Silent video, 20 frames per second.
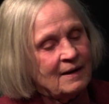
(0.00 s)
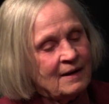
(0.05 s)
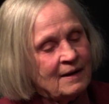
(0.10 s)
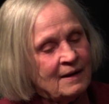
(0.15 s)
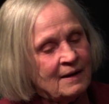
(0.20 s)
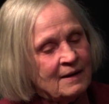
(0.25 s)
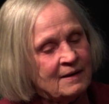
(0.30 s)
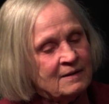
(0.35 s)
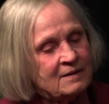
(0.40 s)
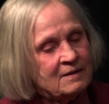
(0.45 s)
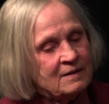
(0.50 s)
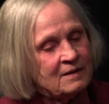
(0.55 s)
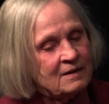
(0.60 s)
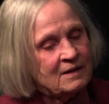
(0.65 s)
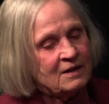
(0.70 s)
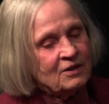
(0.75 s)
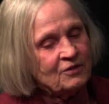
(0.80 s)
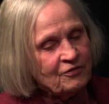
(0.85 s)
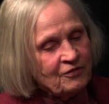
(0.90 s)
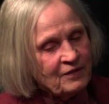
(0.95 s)
And
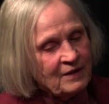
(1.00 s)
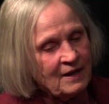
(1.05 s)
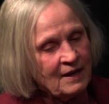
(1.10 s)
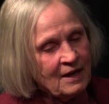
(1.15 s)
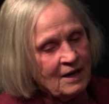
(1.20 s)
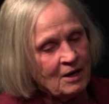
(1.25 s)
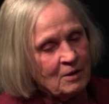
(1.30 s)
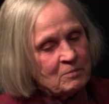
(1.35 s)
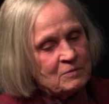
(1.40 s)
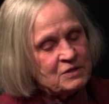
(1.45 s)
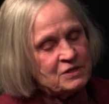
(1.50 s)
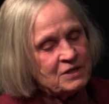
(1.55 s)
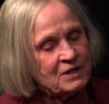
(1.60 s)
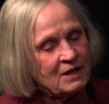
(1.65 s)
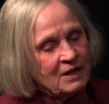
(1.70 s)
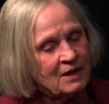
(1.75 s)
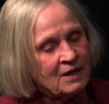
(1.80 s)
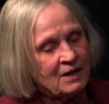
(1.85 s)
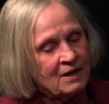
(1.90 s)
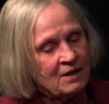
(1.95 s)
if they happen to
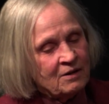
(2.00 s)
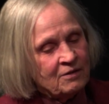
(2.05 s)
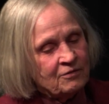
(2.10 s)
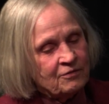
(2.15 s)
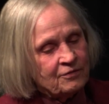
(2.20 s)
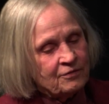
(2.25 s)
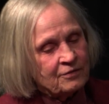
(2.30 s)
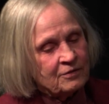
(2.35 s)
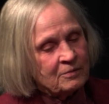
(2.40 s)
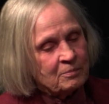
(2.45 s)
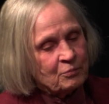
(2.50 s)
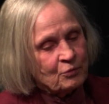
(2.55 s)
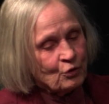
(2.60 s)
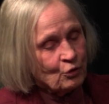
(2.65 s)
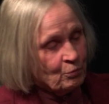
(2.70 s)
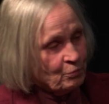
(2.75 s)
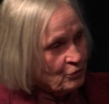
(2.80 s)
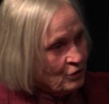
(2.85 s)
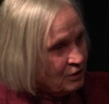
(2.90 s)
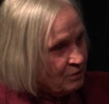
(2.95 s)
have
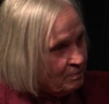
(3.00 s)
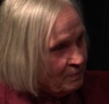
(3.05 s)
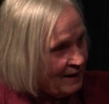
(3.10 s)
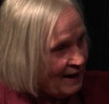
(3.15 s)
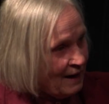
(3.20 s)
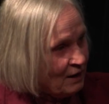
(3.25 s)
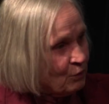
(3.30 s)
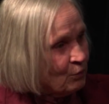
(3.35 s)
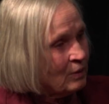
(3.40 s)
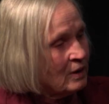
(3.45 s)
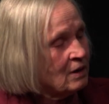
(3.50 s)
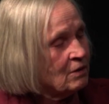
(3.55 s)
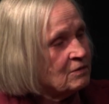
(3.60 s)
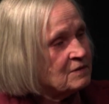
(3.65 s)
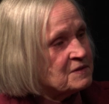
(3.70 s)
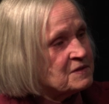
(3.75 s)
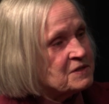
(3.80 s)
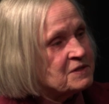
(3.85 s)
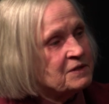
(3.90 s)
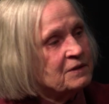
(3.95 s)
appropriate
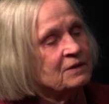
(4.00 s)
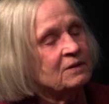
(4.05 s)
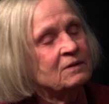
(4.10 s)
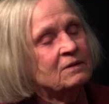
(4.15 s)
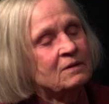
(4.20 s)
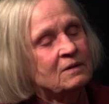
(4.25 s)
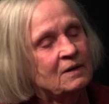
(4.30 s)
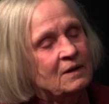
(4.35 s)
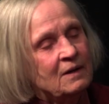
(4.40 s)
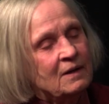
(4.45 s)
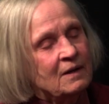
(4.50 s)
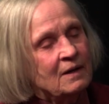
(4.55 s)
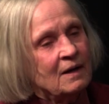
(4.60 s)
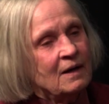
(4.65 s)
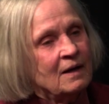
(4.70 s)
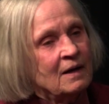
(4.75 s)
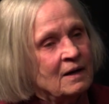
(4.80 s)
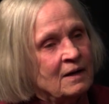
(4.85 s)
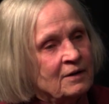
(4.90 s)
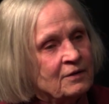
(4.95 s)
background still,
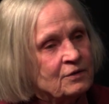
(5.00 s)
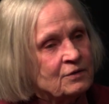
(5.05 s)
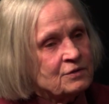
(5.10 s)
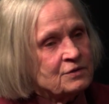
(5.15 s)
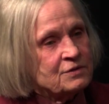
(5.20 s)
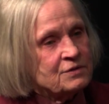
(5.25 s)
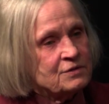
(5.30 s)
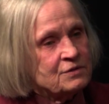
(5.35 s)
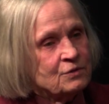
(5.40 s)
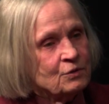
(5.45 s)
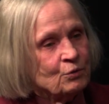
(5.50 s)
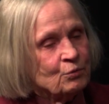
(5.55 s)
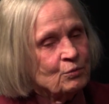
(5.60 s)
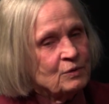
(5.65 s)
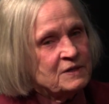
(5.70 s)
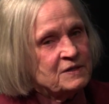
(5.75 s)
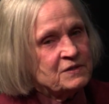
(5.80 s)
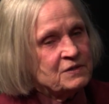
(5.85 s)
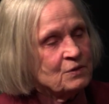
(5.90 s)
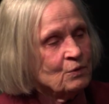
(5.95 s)
there's no
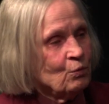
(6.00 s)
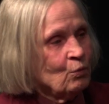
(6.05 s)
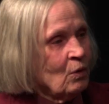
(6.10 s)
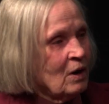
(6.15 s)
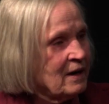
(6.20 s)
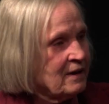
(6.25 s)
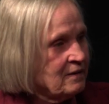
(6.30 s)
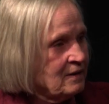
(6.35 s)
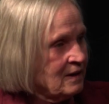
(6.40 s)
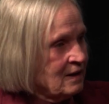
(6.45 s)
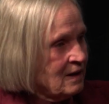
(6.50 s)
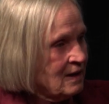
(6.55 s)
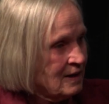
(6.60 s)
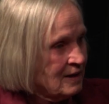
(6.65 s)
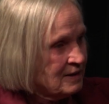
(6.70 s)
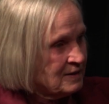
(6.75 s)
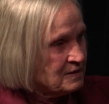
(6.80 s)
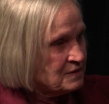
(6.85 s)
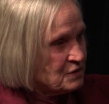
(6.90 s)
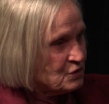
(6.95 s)
reason why they
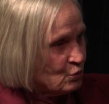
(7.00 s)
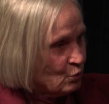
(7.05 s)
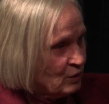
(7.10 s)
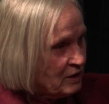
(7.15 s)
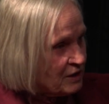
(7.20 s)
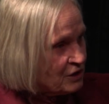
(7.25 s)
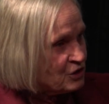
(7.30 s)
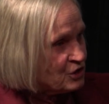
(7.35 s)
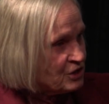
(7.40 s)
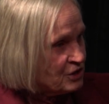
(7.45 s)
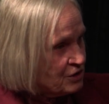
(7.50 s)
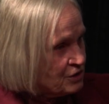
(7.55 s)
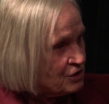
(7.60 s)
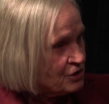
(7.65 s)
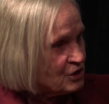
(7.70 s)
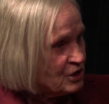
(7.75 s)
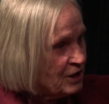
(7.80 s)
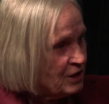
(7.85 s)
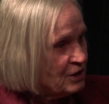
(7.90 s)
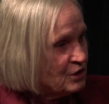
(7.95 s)
can't switch and
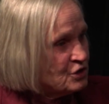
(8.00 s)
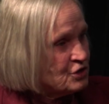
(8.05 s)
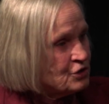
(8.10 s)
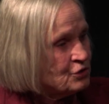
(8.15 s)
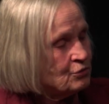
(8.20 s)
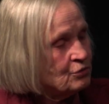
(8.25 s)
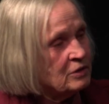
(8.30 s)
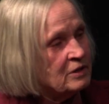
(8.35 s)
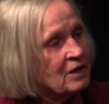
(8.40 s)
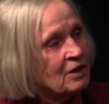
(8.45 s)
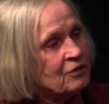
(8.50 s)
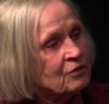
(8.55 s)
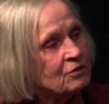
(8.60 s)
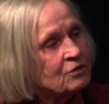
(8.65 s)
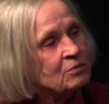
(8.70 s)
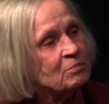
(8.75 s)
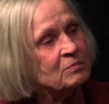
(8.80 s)
change to another